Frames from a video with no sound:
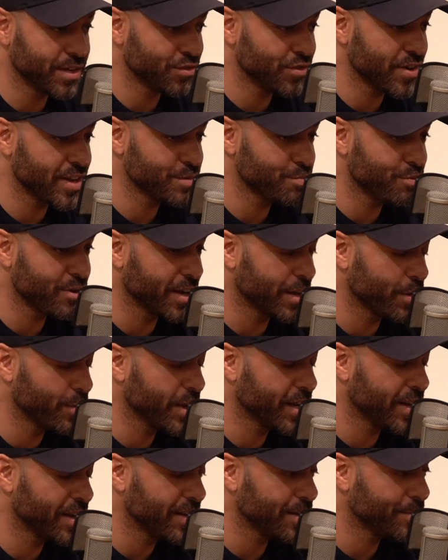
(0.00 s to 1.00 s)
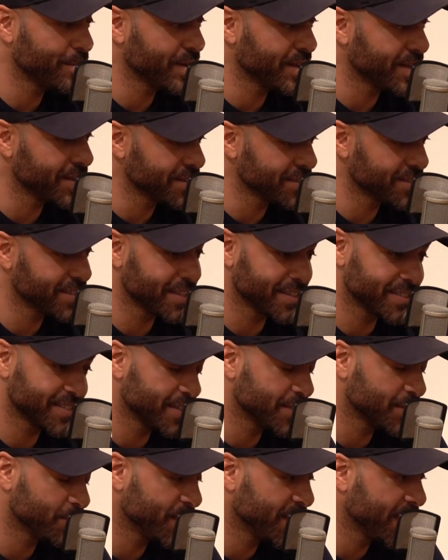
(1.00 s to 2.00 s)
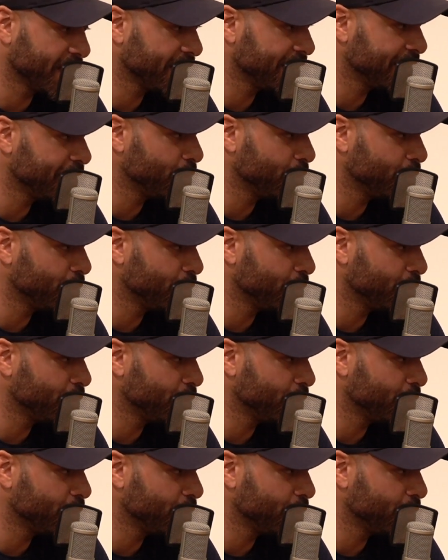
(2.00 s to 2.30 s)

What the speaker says: addressed pretty quickly, because it seems to be getting a